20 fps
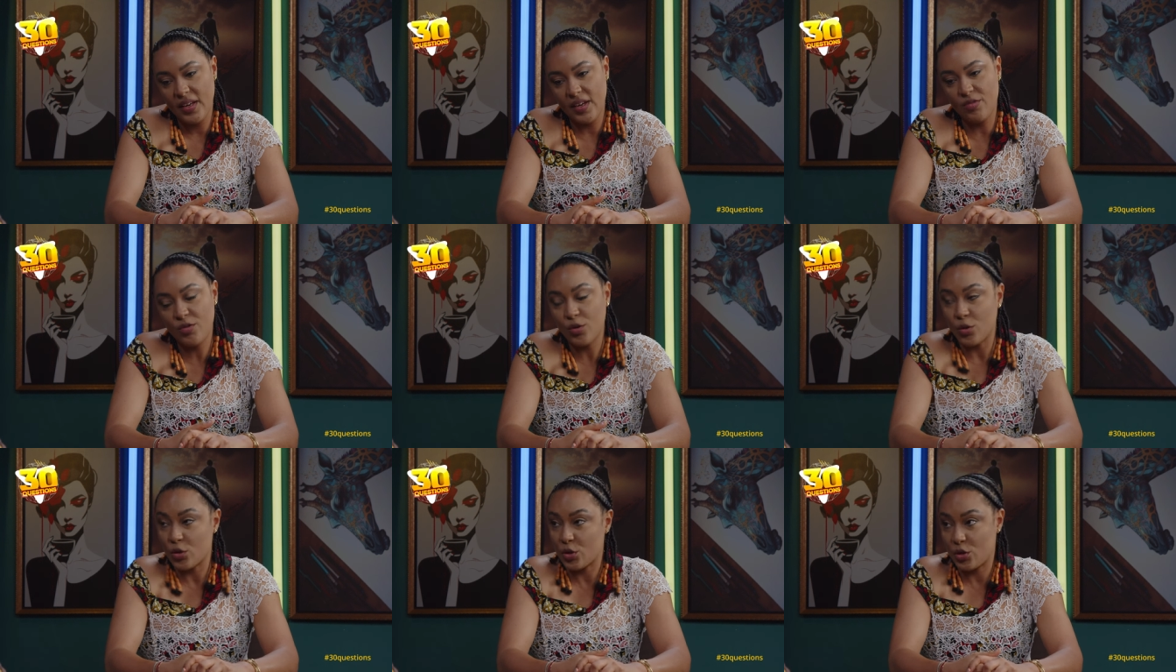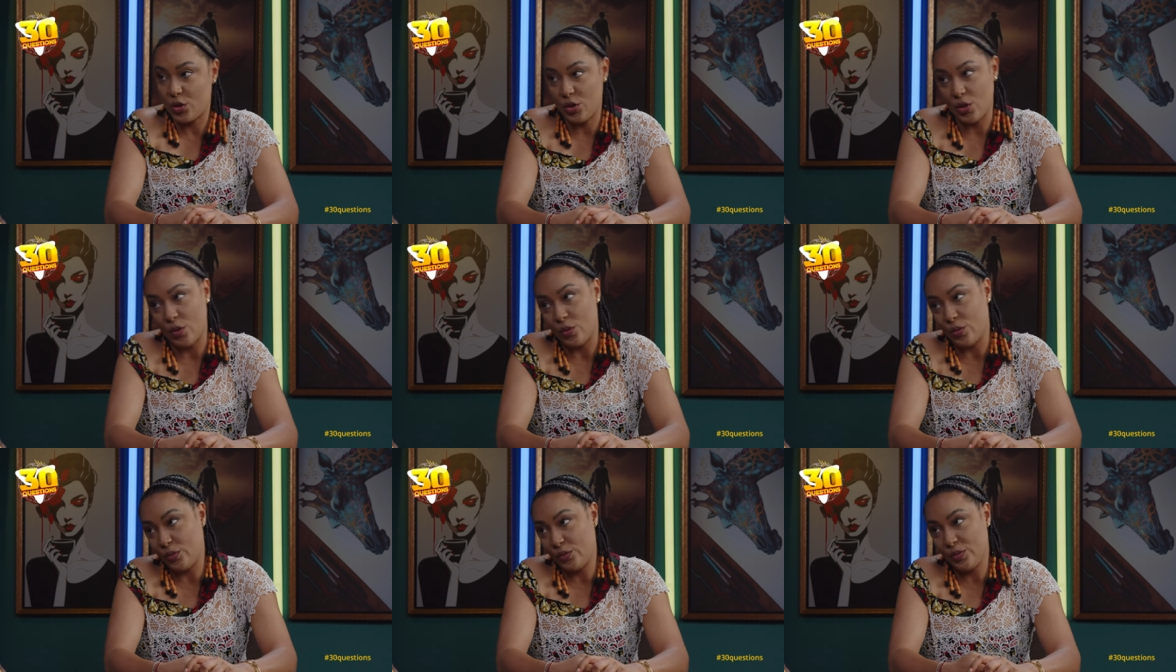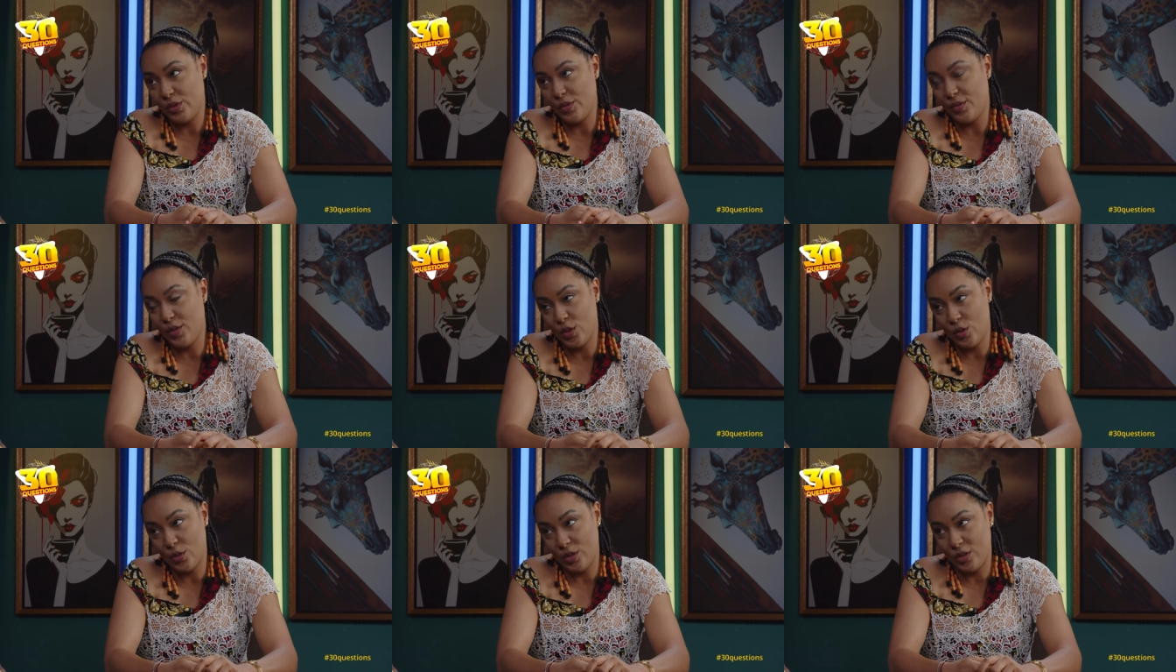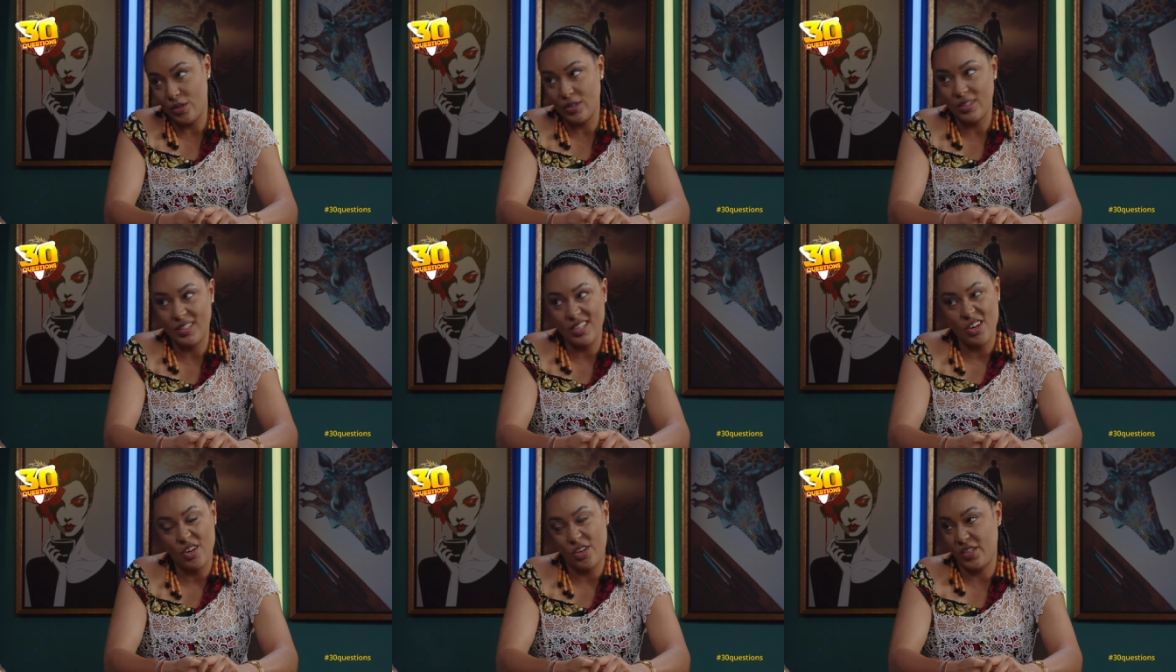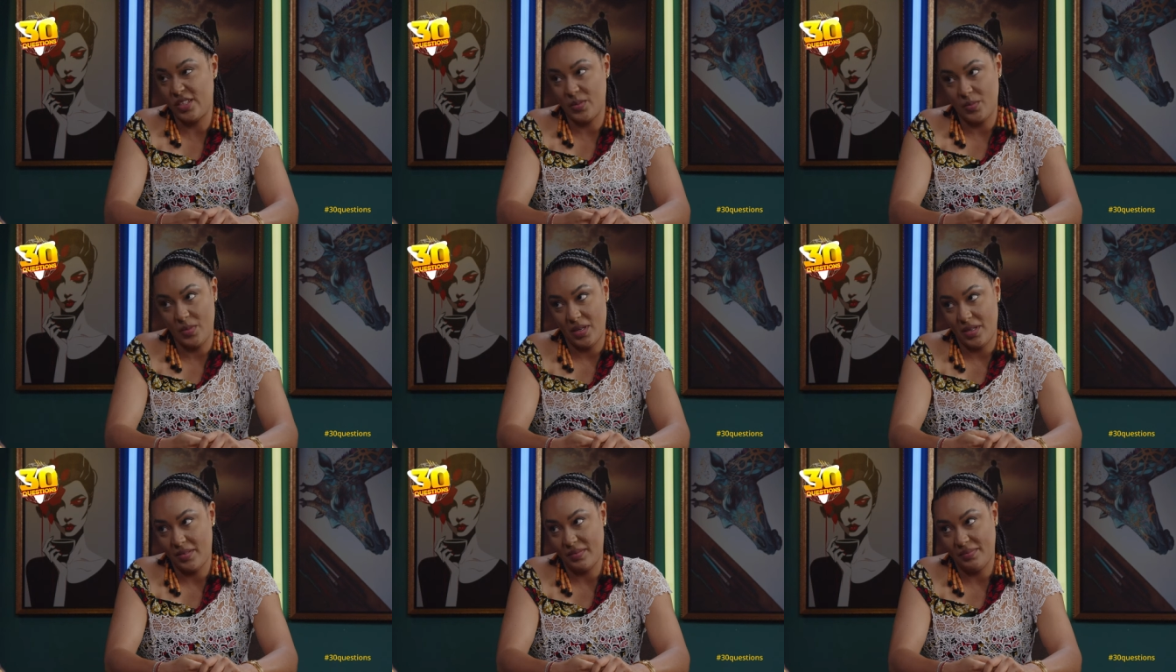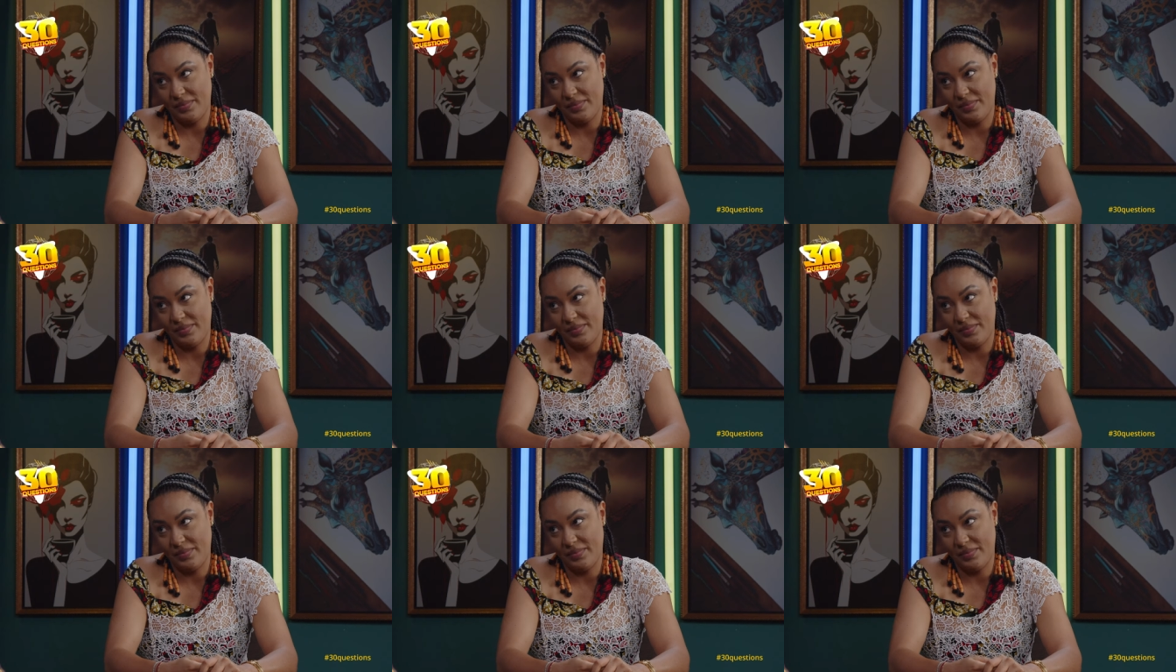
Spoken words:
you're slow, even though it irks me.